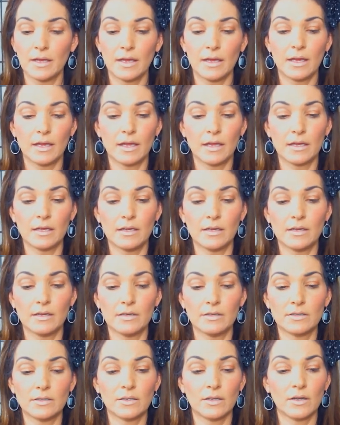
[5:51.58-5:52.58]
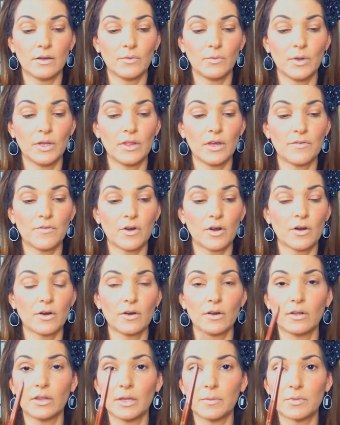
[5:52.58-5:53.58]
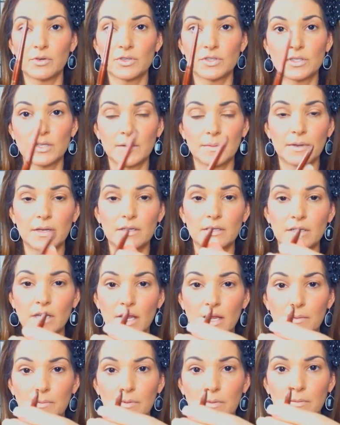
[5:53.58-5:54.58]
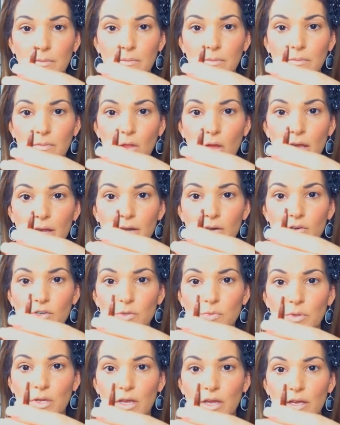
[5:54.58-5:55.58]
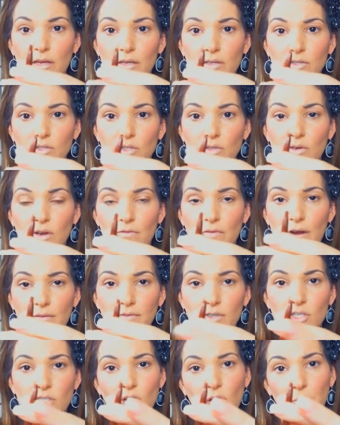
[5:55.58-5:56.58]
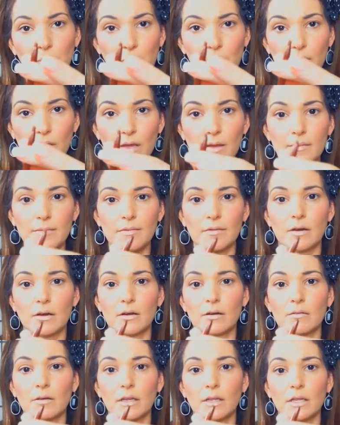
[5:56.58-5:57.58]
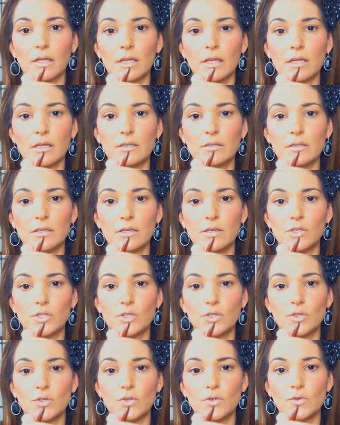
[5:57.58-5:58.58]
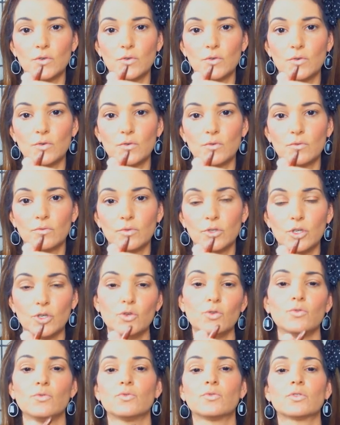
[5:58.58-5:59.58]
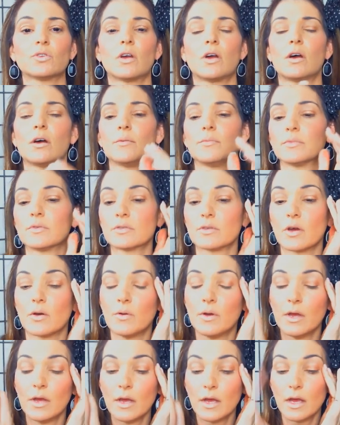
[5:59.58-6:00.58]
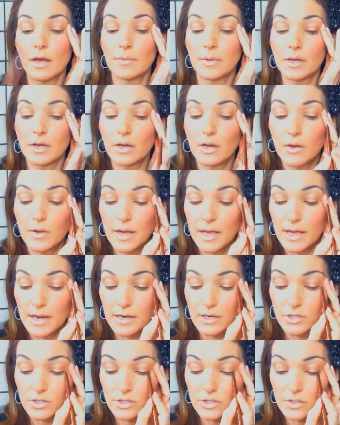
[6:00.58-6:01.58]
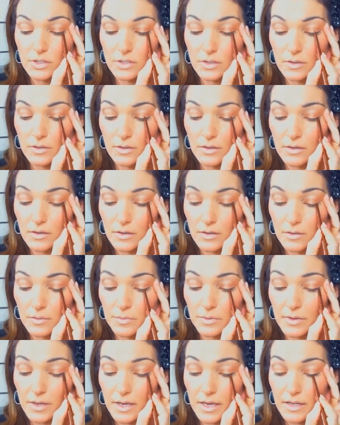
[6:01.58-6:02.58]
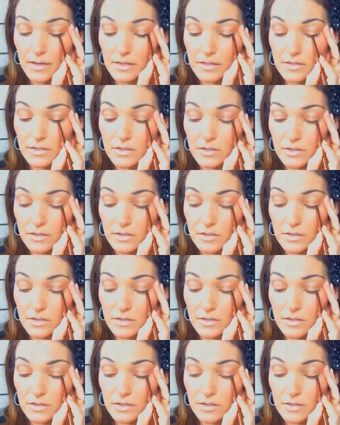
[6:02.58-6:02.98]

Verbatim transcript: And we love our glimmer stick type liners because you never have to sharpen them. They're really easy to use. So I'm going to go ahead and just apply this